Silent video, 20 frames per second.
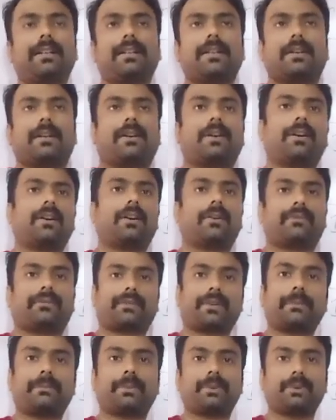of
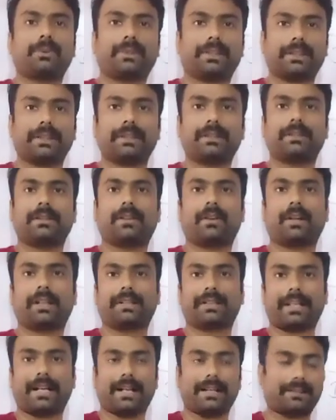computer or
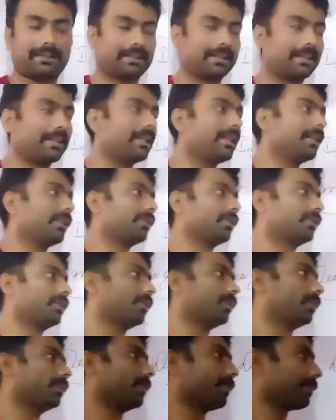task.
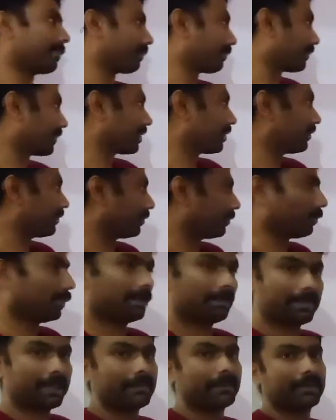So
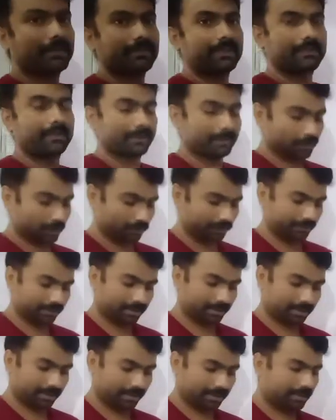one by one we will move
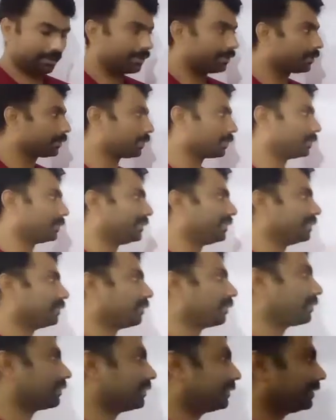to
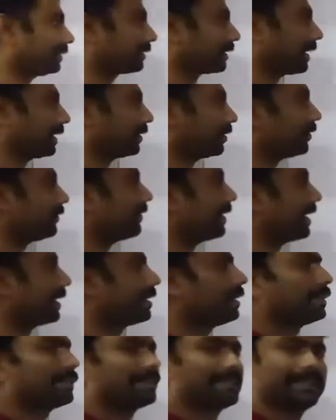this kind of
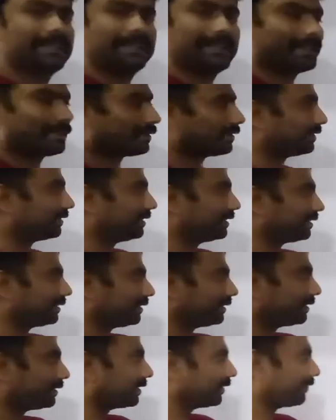see this
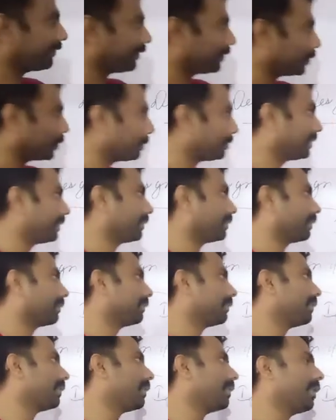is the
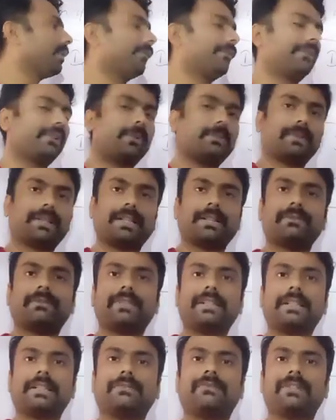phenomenon
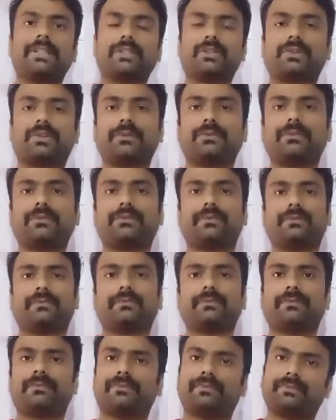in which
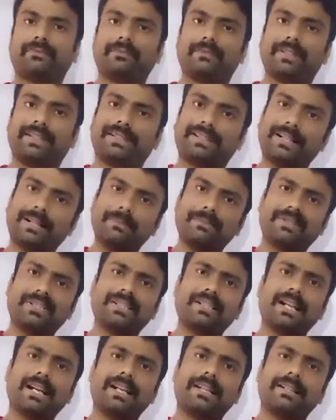it comes in our